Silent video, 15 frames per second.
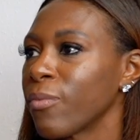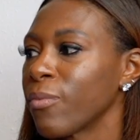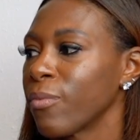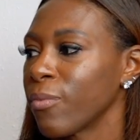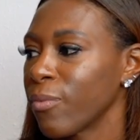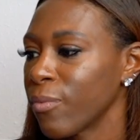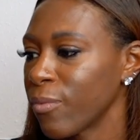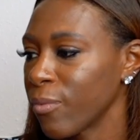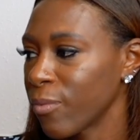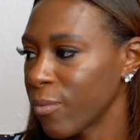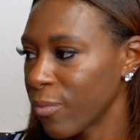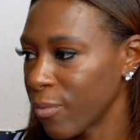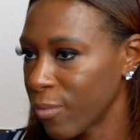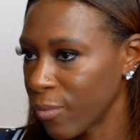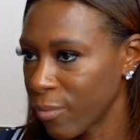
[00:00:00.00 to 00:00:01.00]

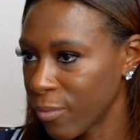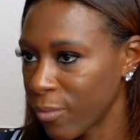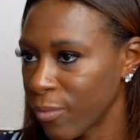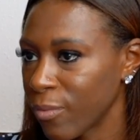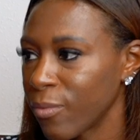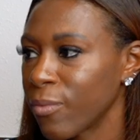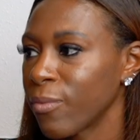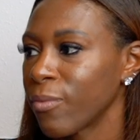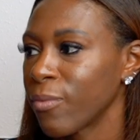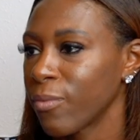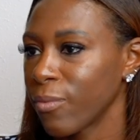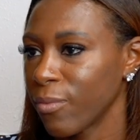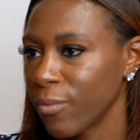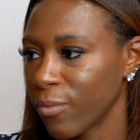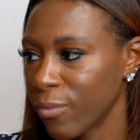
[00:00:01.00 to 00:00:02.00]

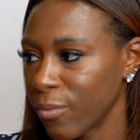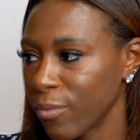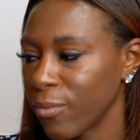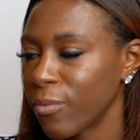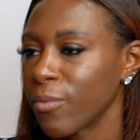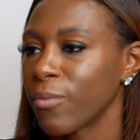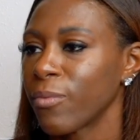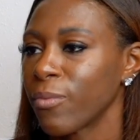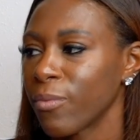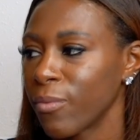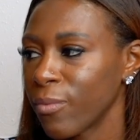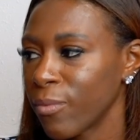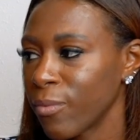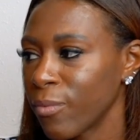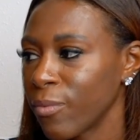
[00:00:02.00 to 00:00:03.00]

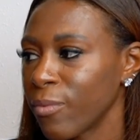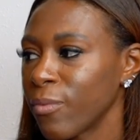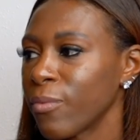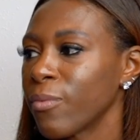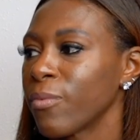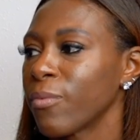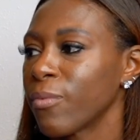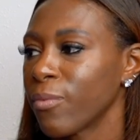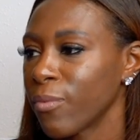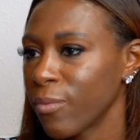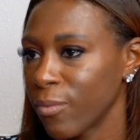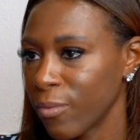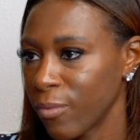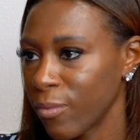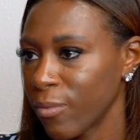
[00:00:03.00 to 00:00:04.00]

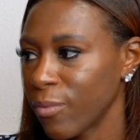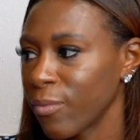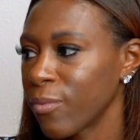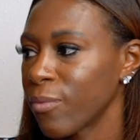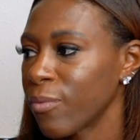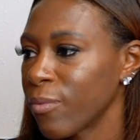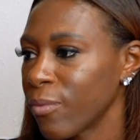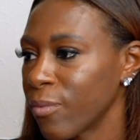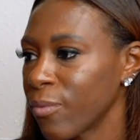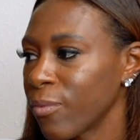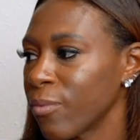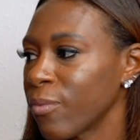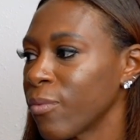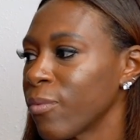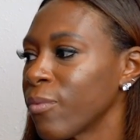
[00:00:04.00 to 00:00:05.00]

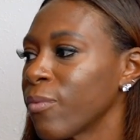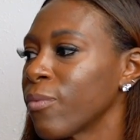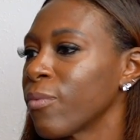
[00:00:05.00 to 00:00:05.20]
(not speaking)